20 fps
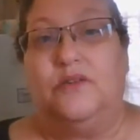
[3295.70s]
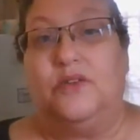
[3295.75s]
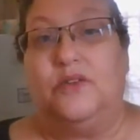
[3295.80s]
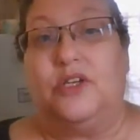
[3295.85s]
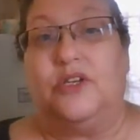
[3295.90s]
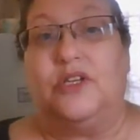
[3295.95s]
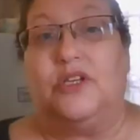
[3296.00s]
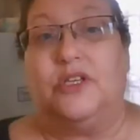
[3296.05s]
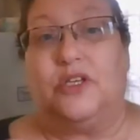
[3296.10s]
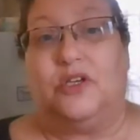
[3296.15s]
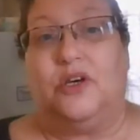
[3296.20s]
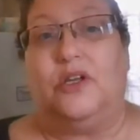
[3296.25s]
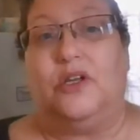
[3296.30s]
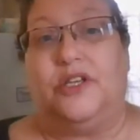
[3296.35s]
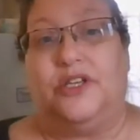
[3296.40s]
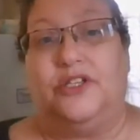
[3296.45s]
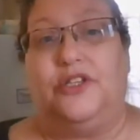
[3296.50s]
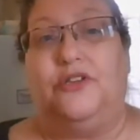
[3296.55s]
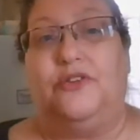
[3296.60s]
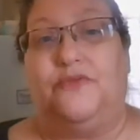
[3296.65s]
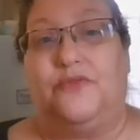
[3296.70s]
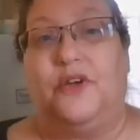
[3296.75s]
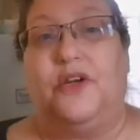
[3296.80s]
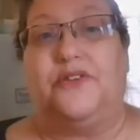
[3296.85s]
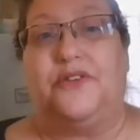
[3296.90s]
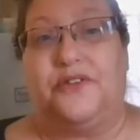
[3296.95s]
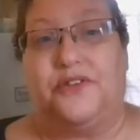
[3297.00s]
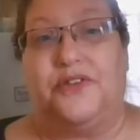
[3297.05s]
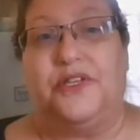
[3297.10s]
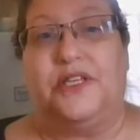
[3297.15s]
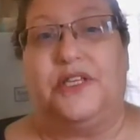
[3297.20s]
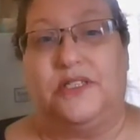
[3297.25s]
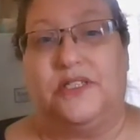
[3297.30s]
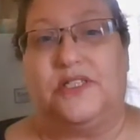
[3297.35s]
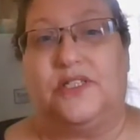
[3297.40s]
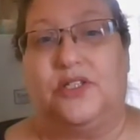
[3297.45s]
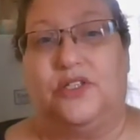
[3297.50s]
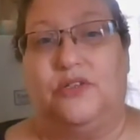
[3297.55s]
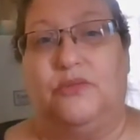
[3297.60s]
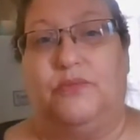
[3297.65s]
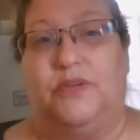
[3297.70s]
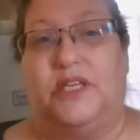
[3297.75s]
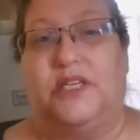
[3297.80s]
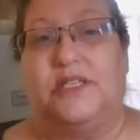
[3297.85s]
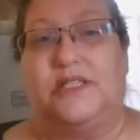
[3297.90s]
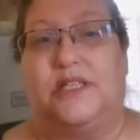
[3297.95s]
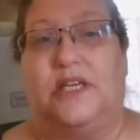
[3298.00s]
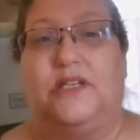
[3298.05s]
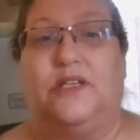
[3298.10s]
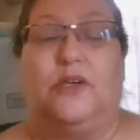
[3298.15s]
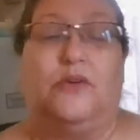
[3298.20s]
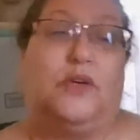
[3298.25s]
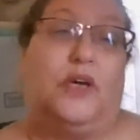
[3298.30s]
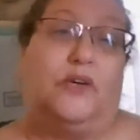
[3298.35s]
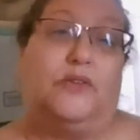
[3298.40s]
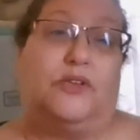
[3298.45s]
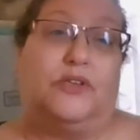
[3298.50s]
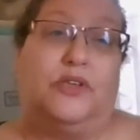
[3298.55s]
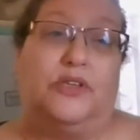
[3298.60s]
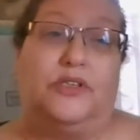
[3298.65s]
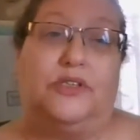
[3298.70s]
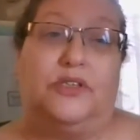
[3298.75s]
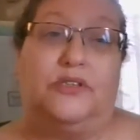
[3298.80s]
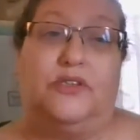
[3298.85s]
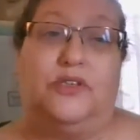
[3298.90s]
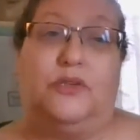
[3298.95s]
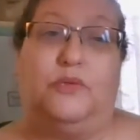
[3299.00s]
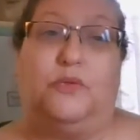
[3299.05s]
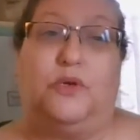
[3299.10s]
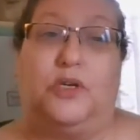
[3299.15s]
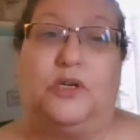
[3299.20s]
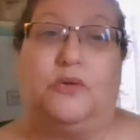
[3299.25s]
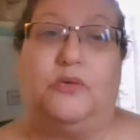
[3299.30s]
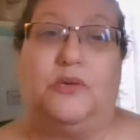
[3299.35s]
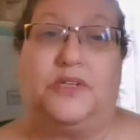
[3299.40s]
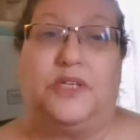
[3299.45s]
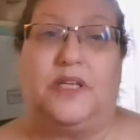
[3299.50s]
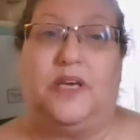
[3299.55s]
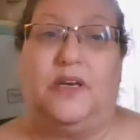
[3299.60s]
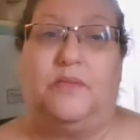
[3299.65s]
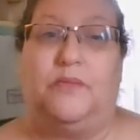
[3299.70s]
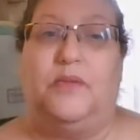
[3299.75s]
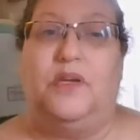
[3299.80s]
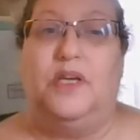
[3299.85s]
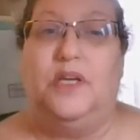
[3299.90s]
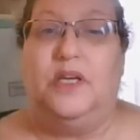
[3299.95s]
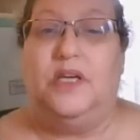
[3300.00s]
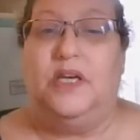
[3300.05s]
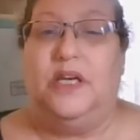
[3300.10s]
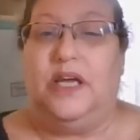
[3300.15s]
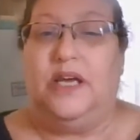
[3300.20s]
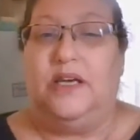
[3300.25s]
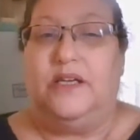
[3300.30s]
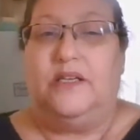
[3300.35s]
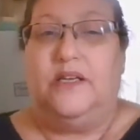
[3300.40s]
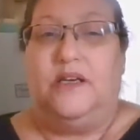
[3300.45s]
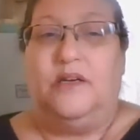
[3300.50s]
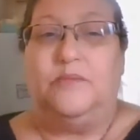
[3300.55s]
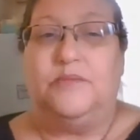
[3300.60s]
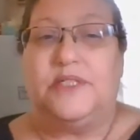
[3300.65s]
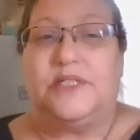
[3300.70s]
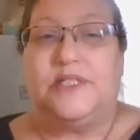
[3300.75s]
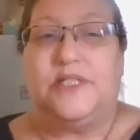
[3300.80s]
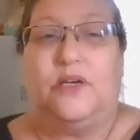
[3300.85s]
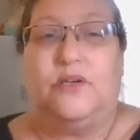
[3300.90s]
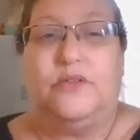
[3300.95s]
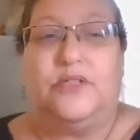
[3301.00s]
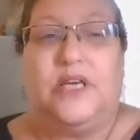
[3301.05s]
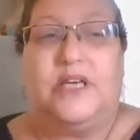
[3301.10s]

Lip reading: they're going to call on you for other things too, because they know how good you work with them. And so